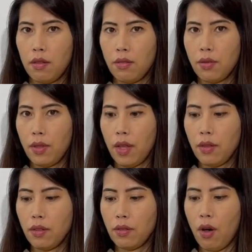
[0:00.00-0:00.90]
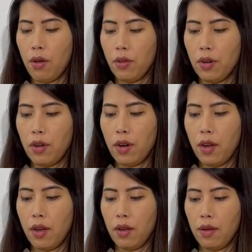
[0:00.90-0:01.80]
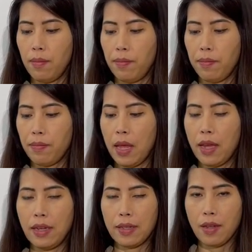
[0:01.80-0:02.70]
so that the taller end is